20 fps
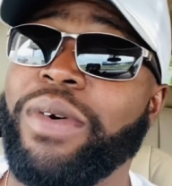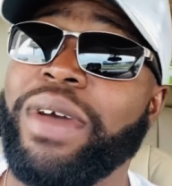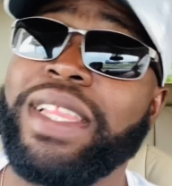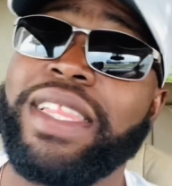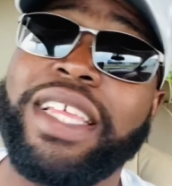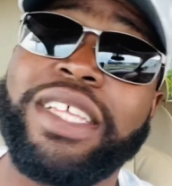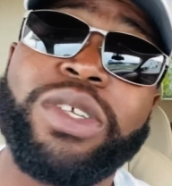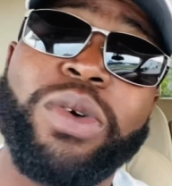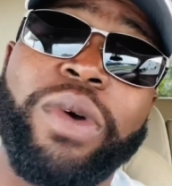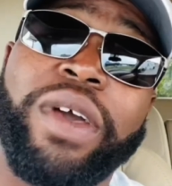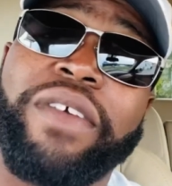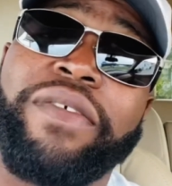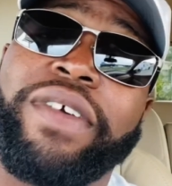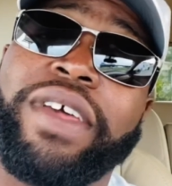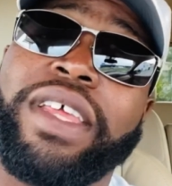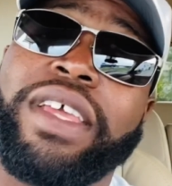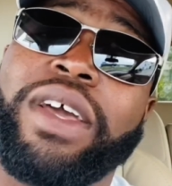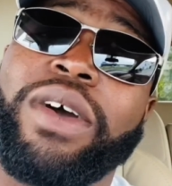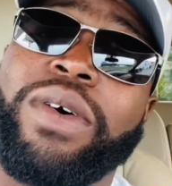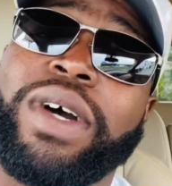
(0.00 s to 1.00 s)
In this quick
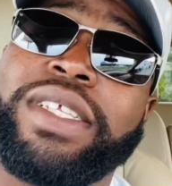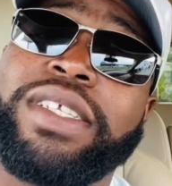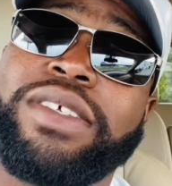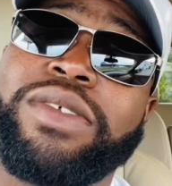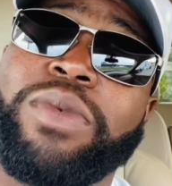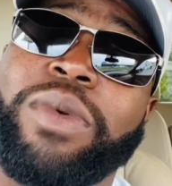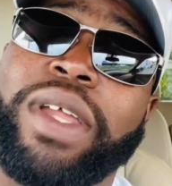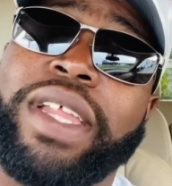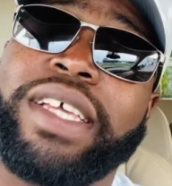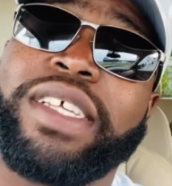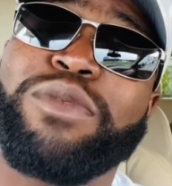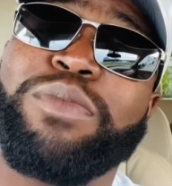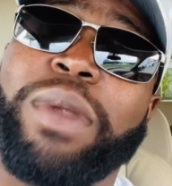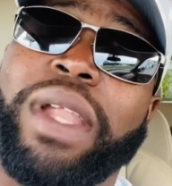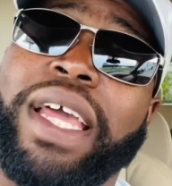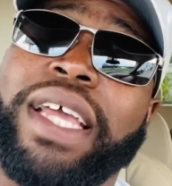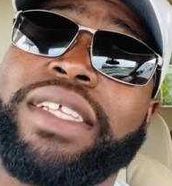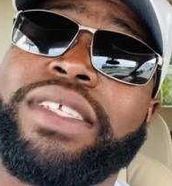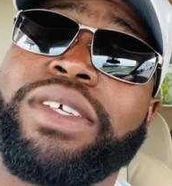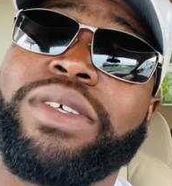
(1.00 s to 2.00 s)
video, I just want to
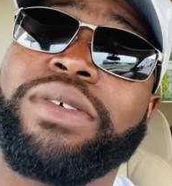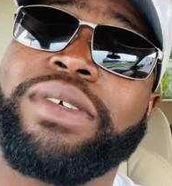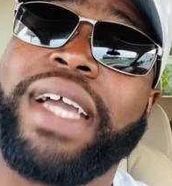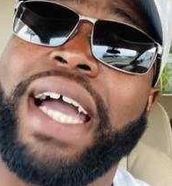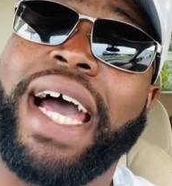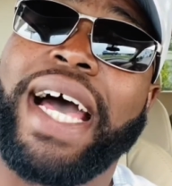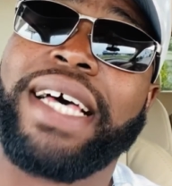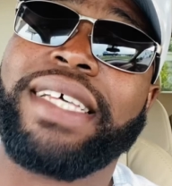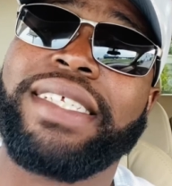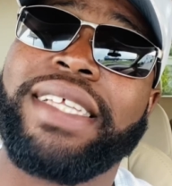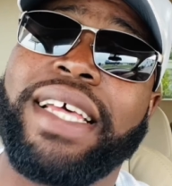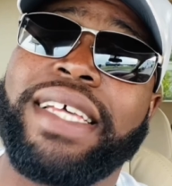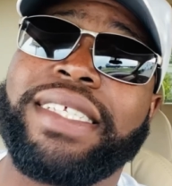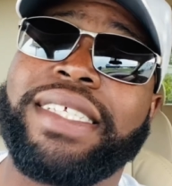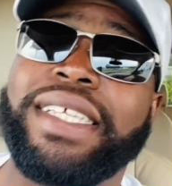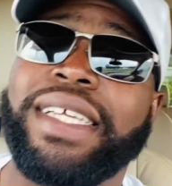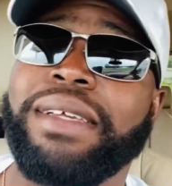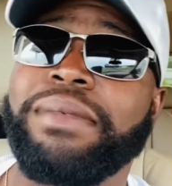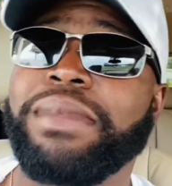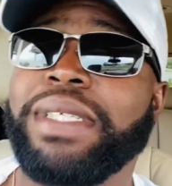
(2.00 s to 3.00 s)
explain to you guys that
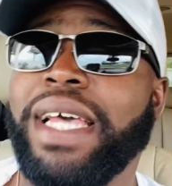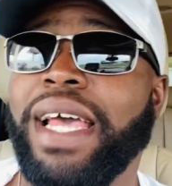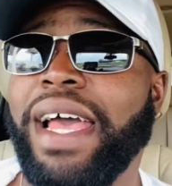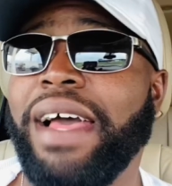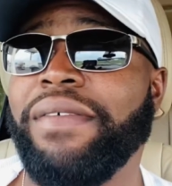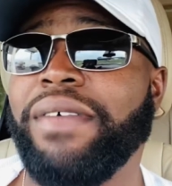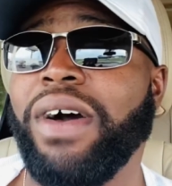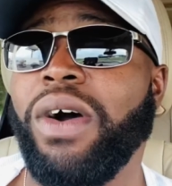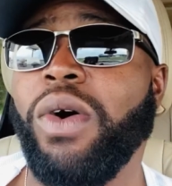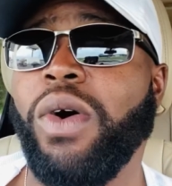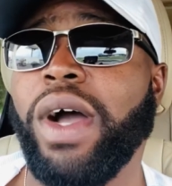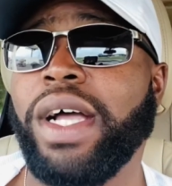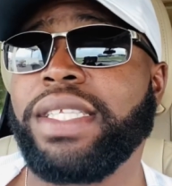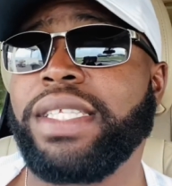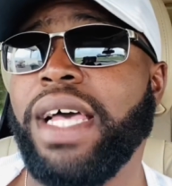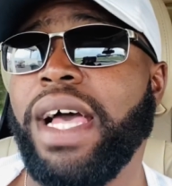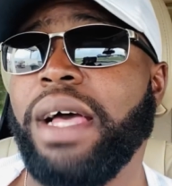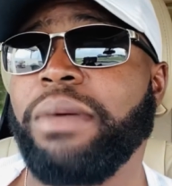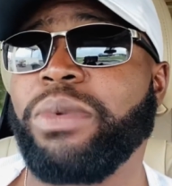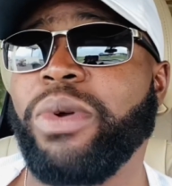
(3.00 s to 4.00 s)
seem to have a hard
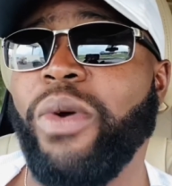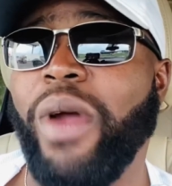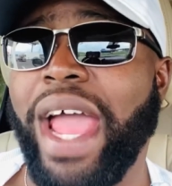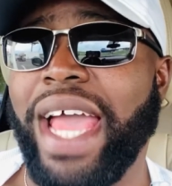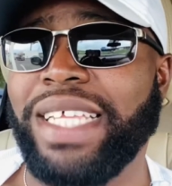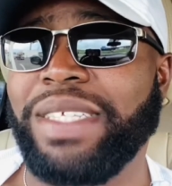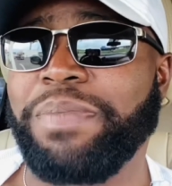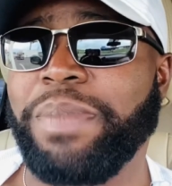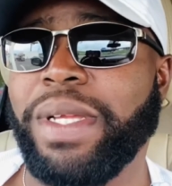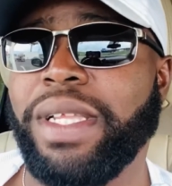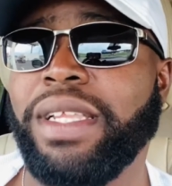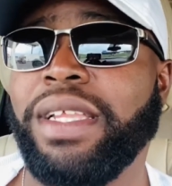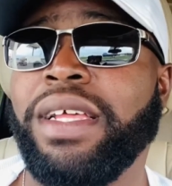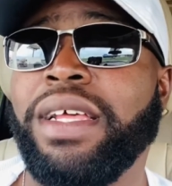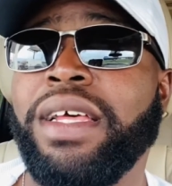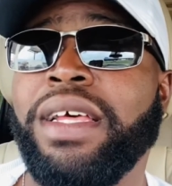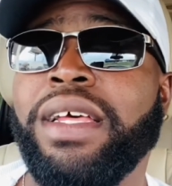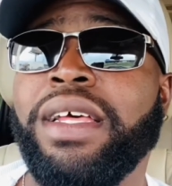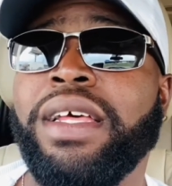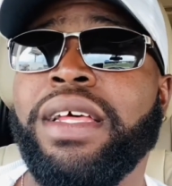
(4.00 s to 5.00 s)
time grasping
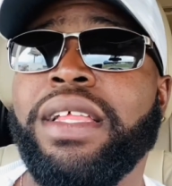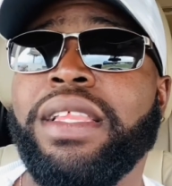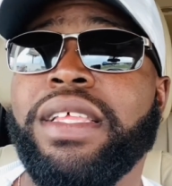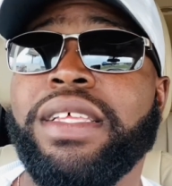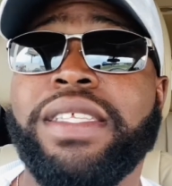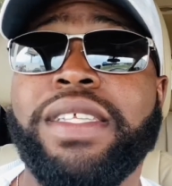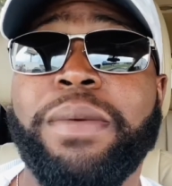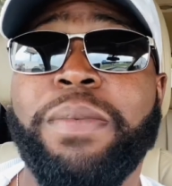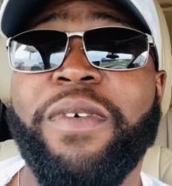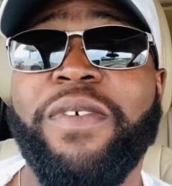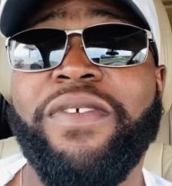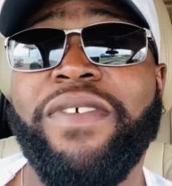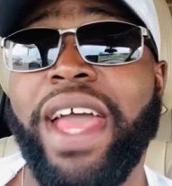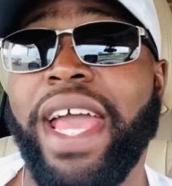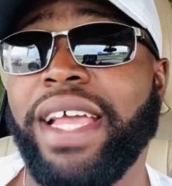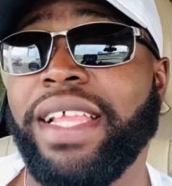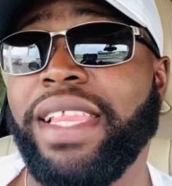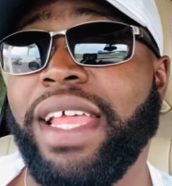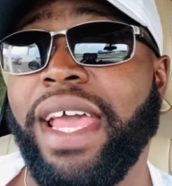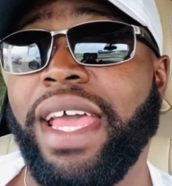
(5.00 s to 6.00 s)
the simple
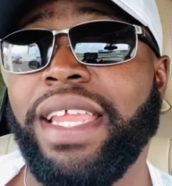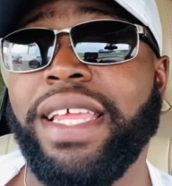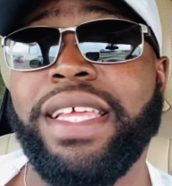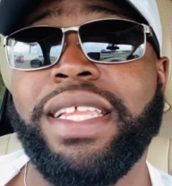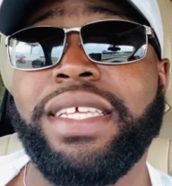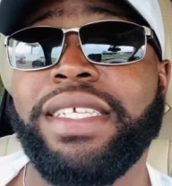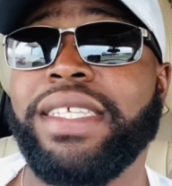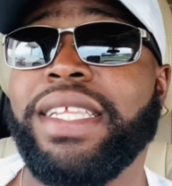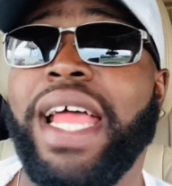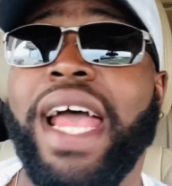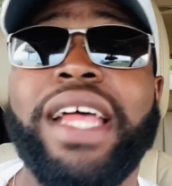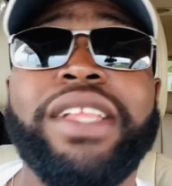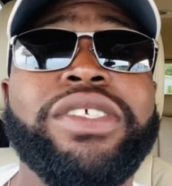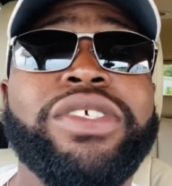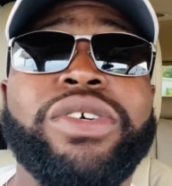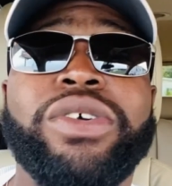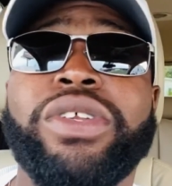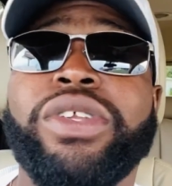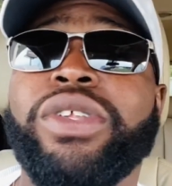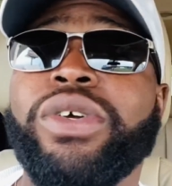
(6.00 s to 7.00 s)
fact that it is not
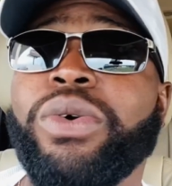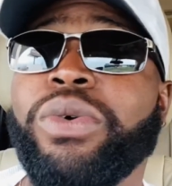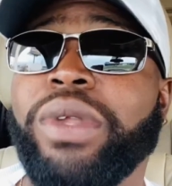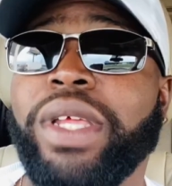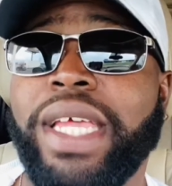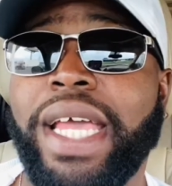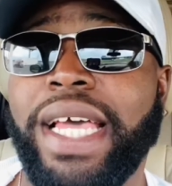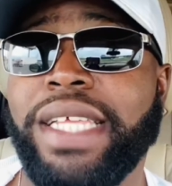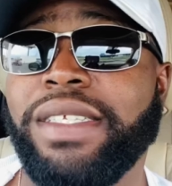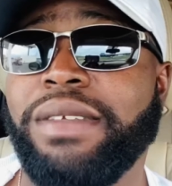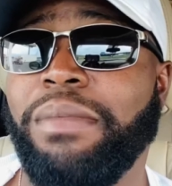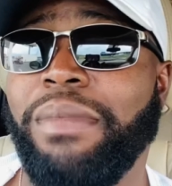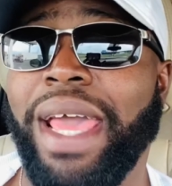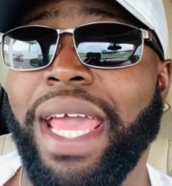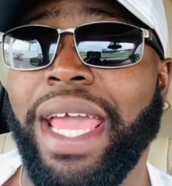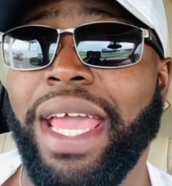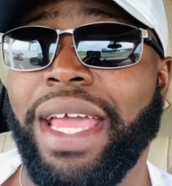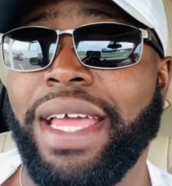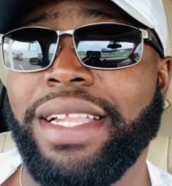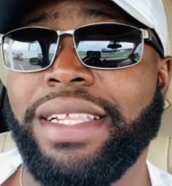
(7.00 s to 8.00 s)
your duty as a
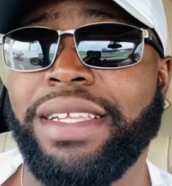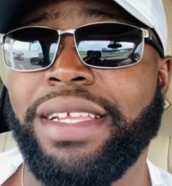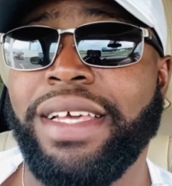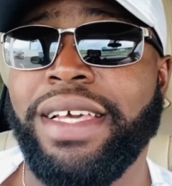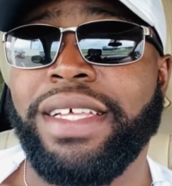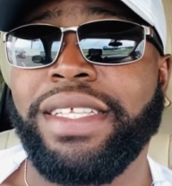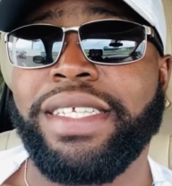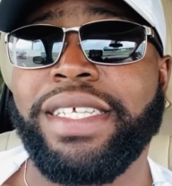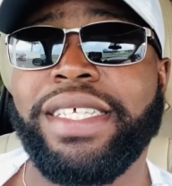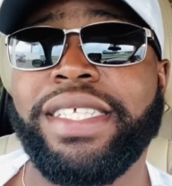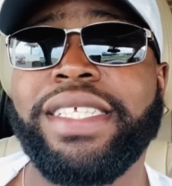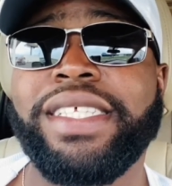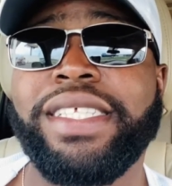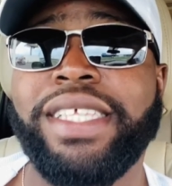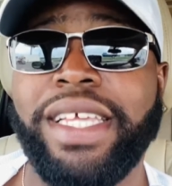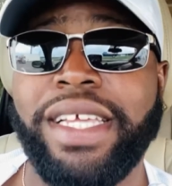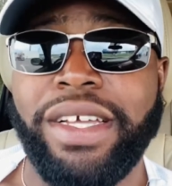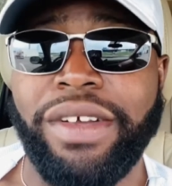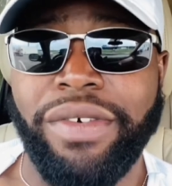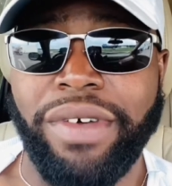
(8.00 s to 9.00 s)
man to
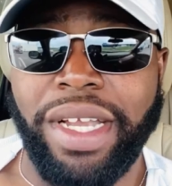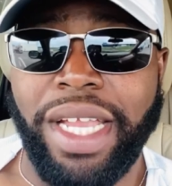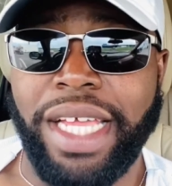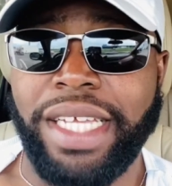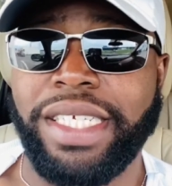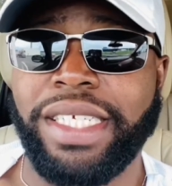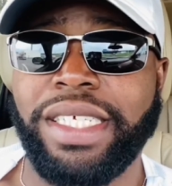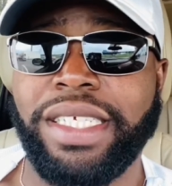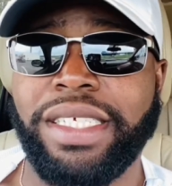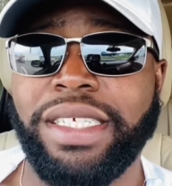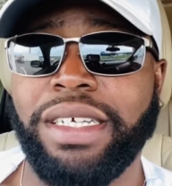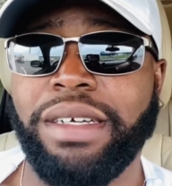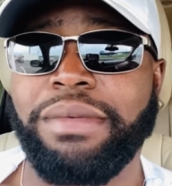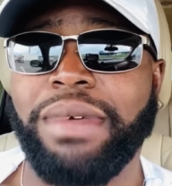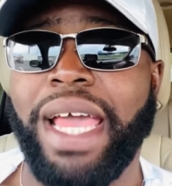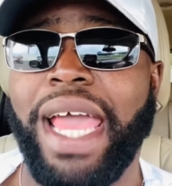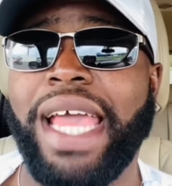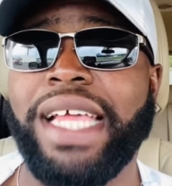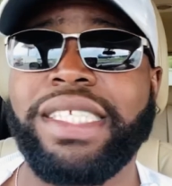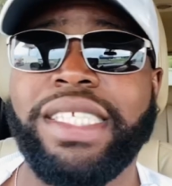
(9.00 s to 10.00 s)
seek a relationship
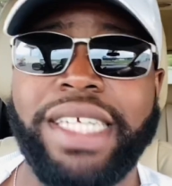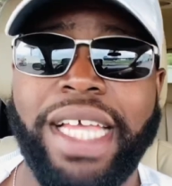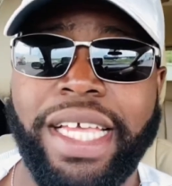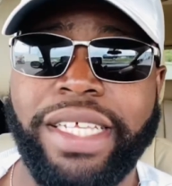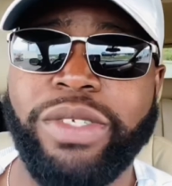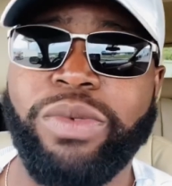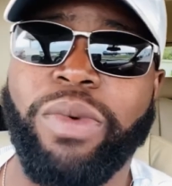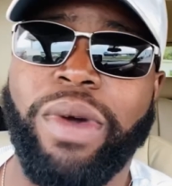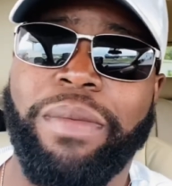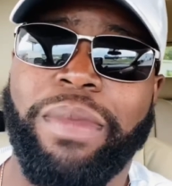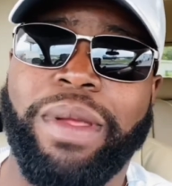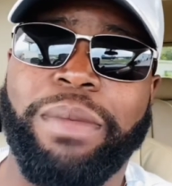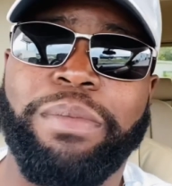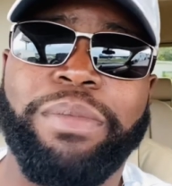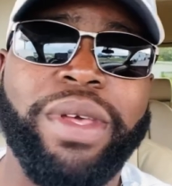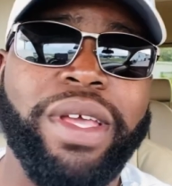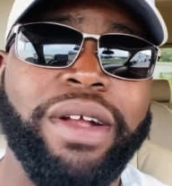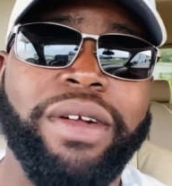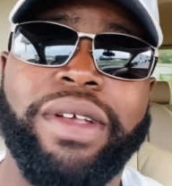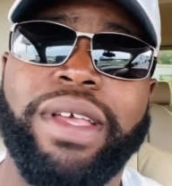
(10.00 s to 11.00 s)
and chase women,
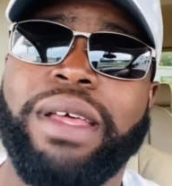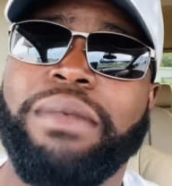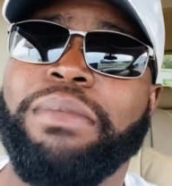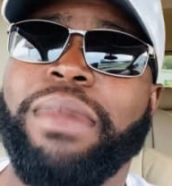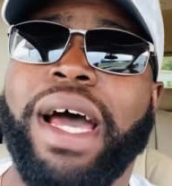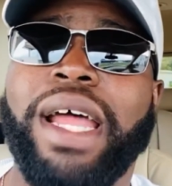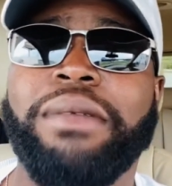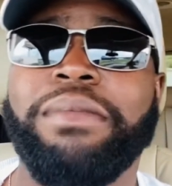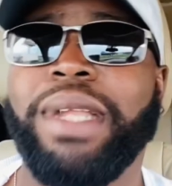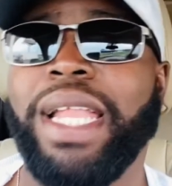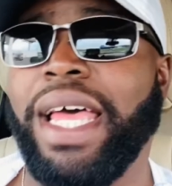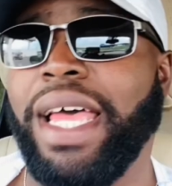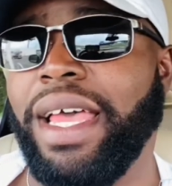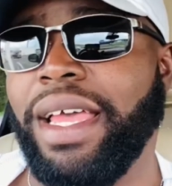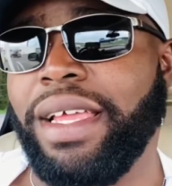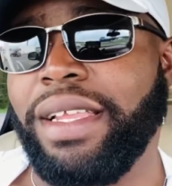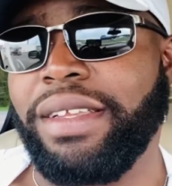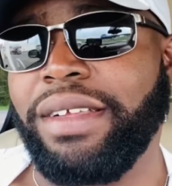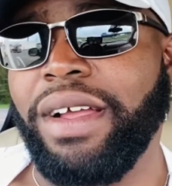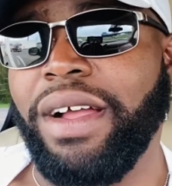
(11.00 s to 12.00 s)
period, bottom
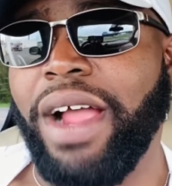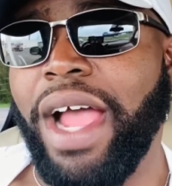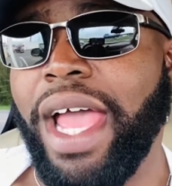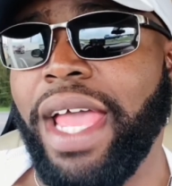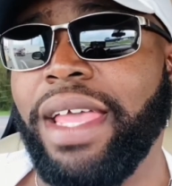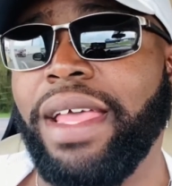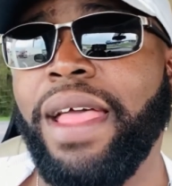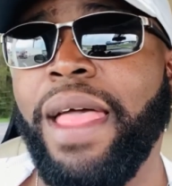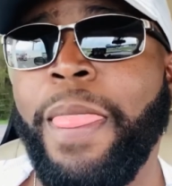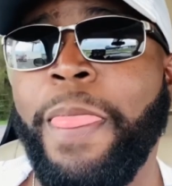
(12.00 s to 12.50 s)
line, all right?